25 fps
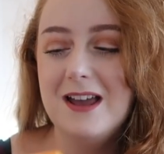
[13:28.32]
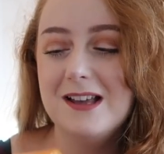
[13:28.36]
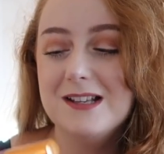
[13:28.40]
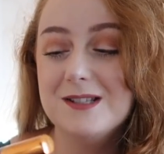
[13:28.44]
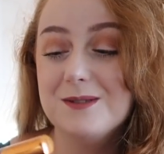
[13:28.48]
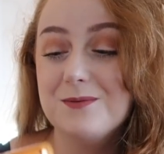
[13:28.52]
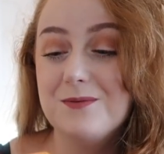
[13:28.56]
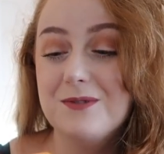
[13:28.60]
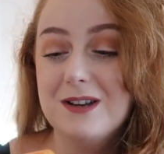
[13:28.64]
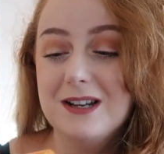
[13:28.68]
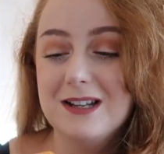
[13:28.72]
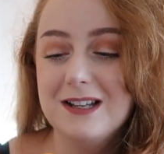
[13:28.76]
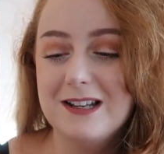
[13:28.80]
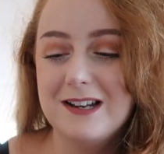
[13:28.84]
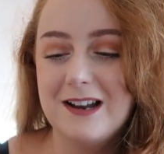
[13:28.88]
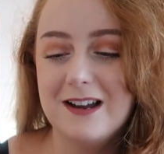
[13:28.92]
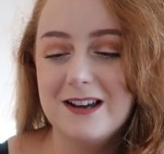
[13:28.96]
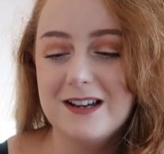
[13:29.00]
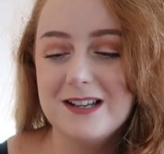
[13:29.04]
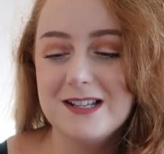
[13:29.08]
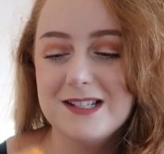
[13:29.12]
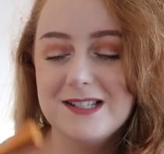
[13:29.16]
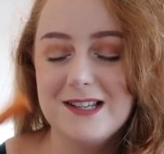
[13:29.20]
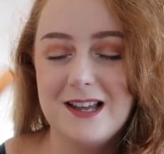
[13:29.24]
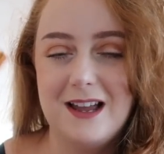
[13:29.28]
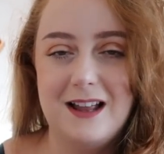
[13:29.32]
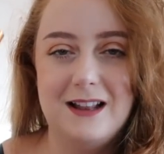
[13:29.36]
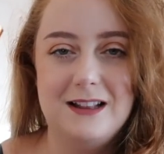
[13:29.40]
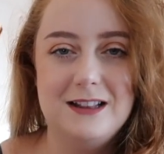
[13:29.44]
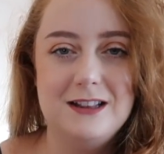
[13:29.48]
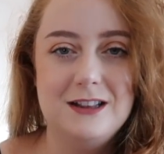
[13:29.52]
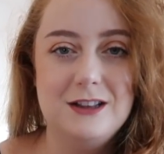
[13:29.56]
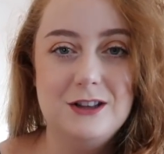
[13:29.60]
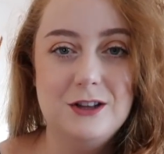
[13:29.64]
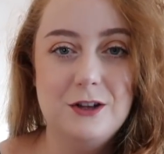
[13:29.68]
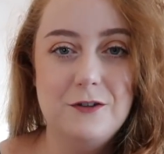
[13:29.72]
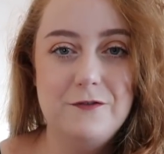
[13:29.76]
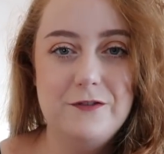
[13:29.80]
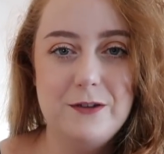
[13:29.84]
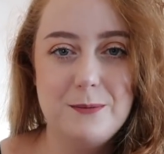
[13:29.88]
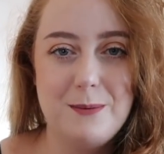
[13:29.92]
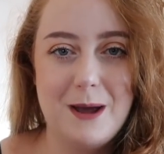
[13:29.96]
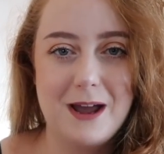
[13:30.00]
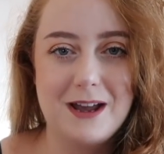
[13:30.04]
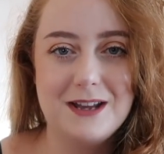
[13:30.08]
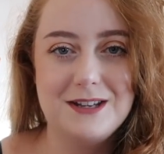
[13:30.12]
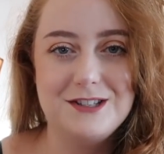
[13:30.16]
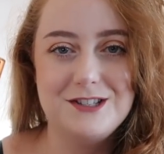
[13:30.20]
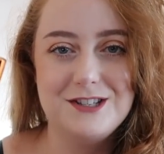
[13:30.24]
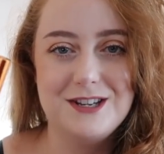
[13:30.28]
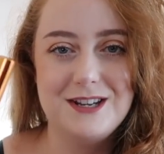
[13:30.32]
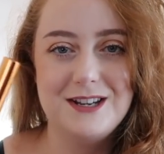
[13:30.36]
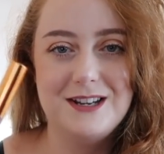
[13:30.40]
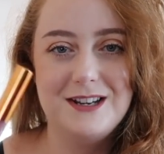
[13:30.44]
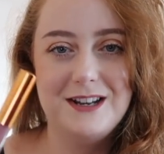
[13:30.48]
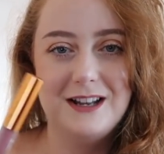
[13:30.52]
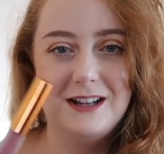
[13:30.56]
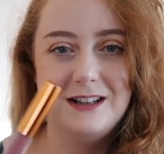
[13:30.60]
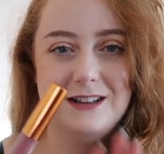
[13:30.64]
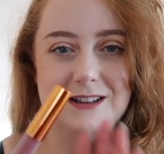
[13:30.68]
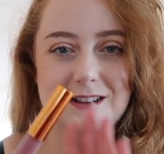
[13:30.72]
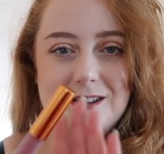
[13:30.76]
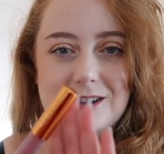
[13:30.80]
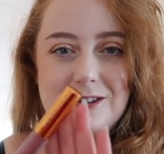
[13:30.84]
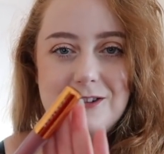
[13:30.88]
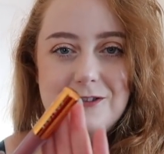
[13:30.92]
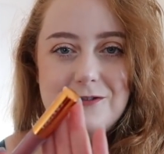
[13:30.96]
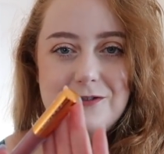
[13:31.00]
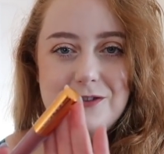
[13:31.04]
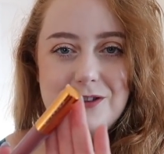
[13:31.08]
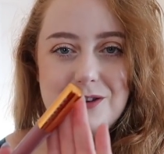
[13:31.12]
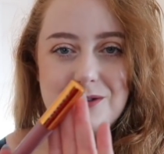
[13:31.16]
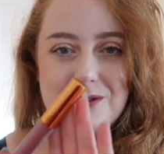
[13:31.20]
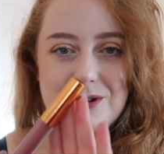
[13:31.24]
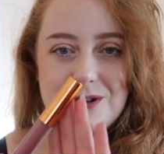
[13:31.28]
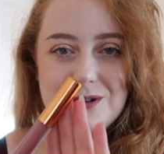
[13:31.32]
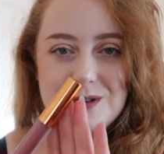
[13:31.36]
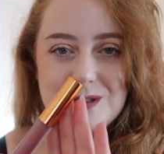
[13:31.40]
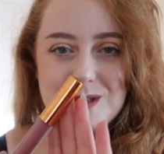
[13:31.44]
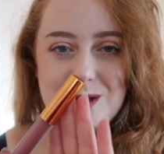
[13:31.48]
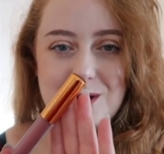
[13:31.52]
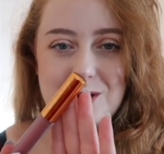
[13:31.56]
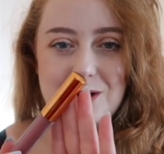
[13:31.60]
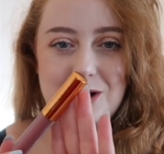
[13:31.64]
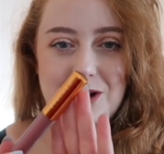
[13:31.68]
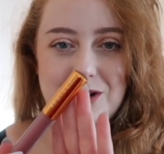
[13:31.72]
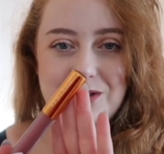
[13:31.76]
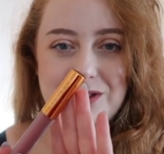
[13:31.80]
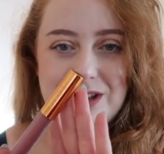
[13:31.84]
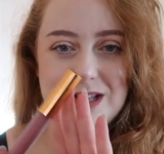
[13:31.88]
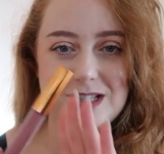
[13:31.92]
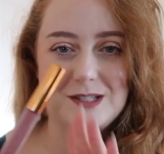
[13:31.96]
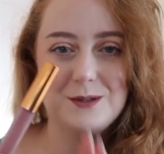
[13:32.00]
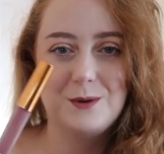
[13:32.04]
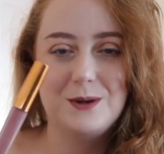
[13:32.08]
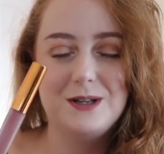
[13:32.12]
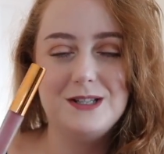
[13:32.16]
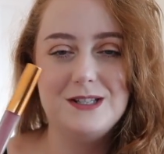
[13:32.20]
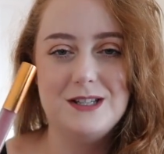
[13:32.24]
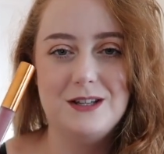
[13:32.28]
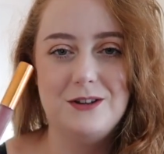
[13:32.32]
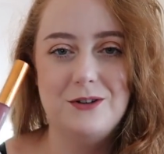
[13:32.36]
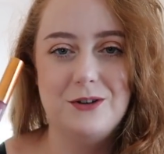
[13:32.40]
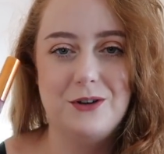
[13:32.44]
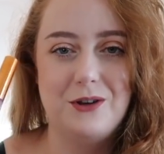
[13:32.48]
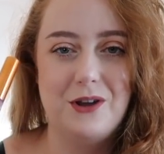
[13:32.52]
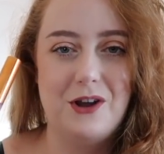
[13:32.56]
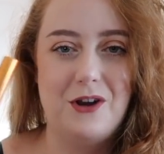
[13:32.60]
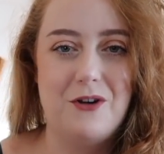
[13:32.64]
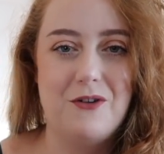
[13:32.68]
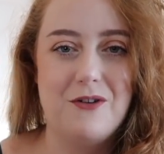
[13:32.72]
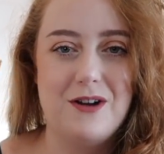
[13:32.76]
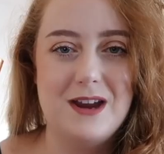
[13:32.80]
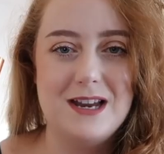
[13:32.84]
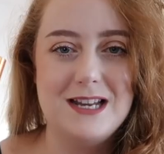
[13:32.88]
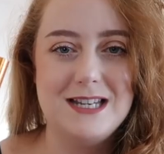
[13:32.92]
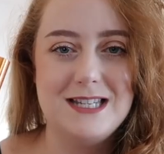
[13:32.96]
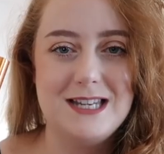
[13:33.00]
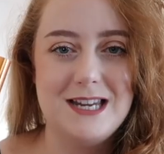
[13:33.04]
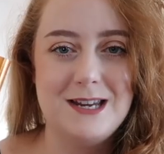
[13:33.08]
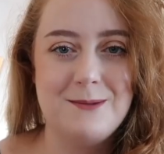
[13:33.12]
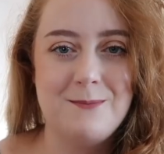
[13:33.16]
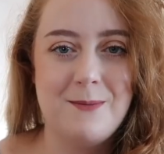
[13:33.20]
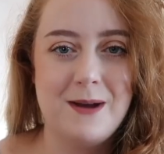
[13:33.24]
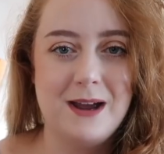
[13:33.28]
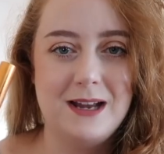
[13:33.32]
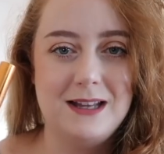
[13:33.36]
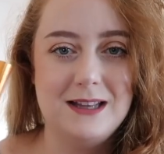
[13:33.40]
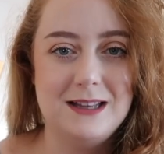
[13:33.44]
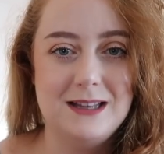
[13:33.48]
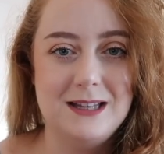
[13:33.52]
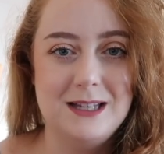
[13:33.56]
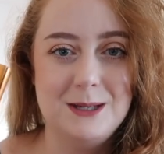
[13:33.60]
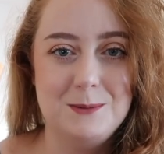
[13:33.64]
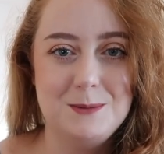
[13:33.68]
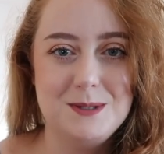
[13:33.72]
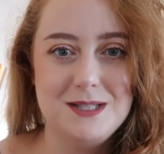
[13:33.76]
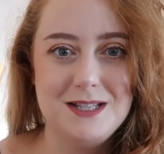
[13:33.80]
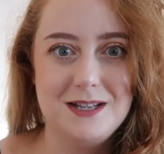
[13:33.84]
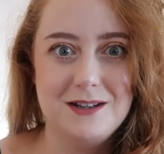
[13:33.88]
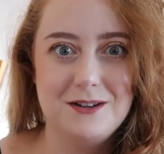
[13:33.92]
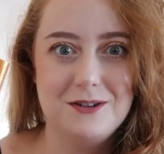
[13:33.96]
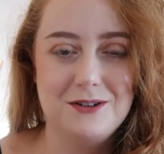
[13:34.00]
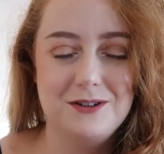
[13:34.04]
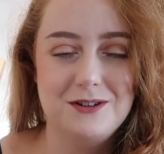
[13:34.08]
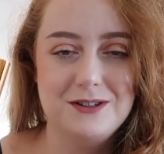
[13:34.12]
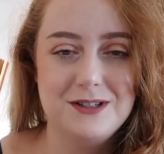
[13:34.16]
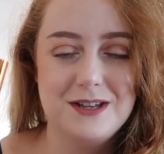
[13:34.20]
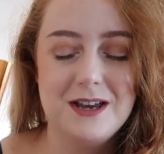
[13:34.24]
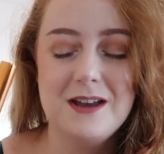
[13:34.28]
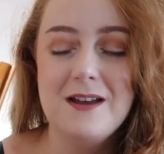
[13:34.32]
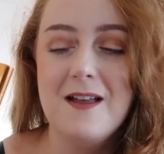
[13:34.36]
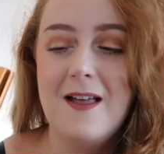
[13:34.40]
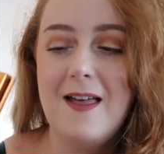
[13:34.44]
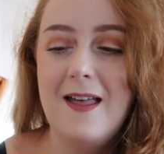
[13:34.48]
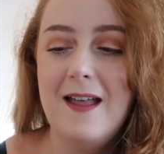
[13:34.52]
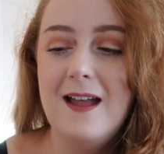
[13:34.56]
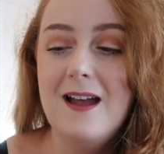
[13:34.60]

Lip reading: It's really nice. Love the packaging. Love the rose gold. That's going to look great in my lipstick holder.